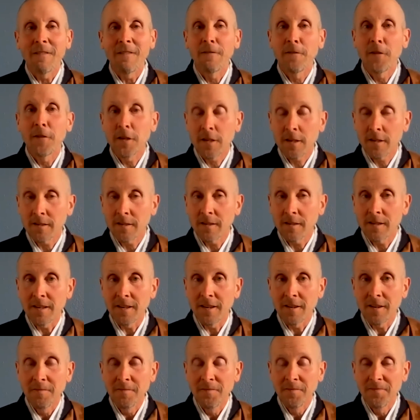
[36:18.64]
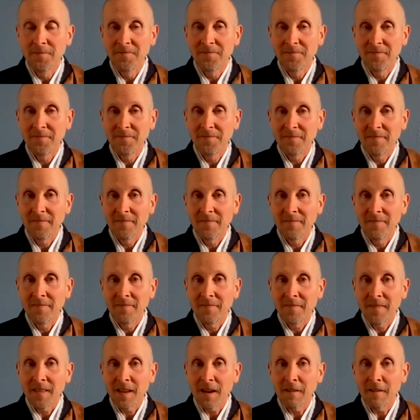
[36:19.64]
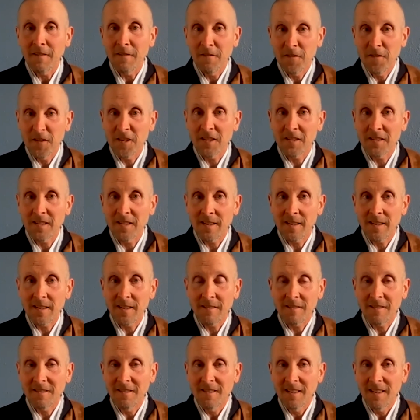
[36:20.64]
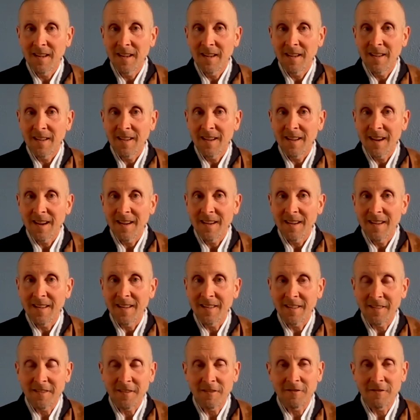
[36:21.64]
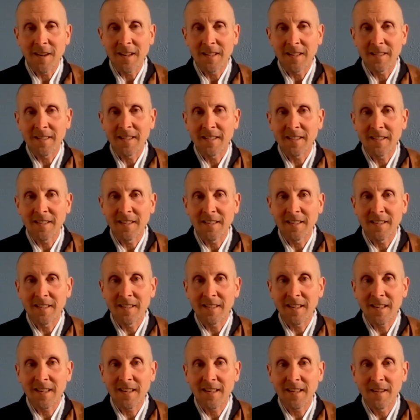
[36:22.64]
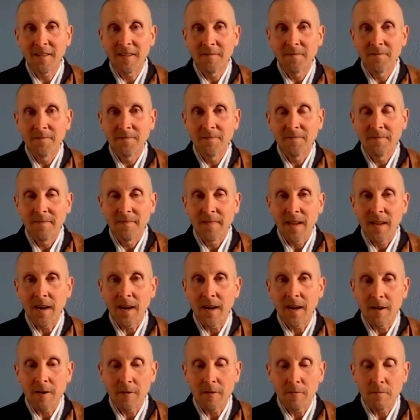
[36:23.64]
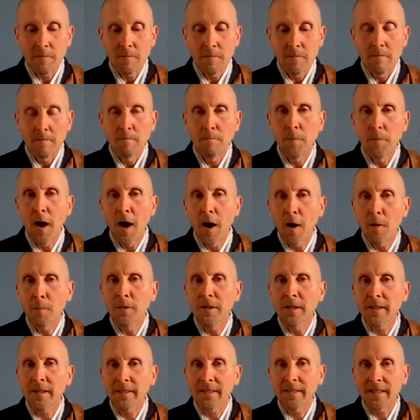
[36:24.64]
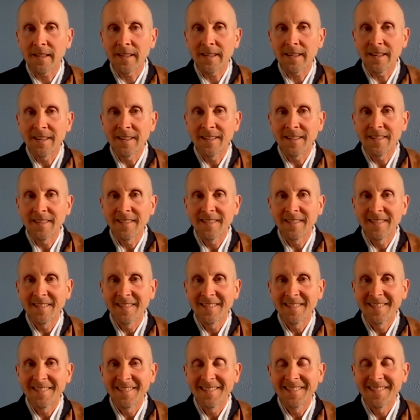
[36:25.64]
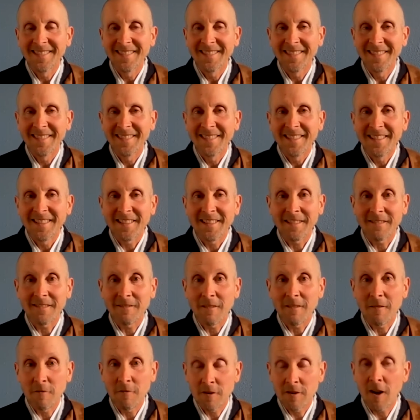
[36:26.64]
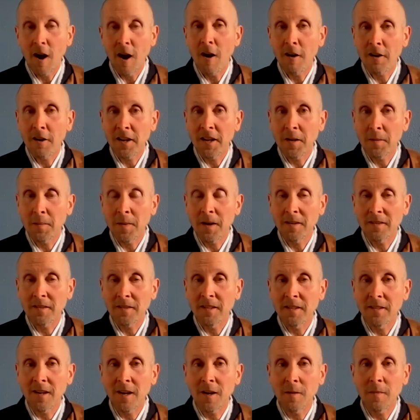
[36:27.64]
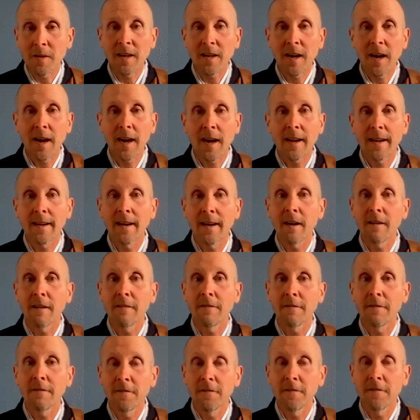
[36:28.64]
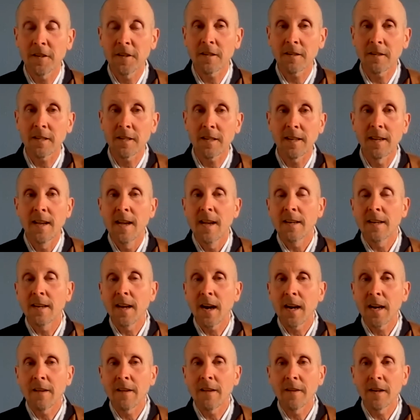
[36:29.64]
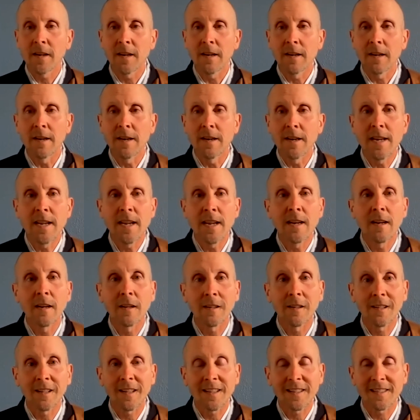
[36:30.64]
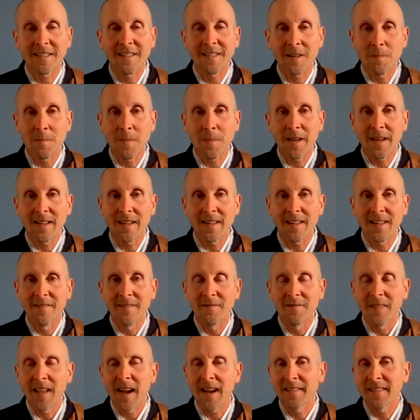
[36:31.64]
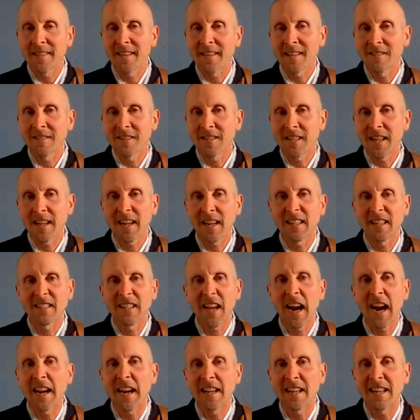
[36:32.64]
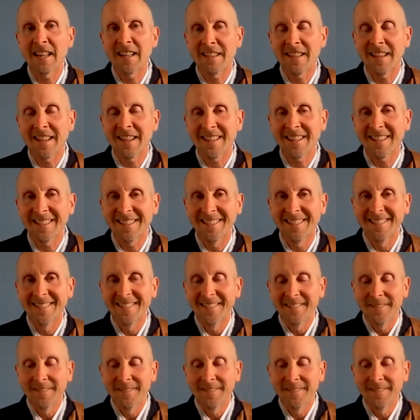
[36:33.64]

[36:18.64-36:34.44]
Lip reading: Officially, or another translation is like publicly. So when we're talking about the dharmakaya, officially, not even a needle is admitted. I think they're just saying a tiny thing.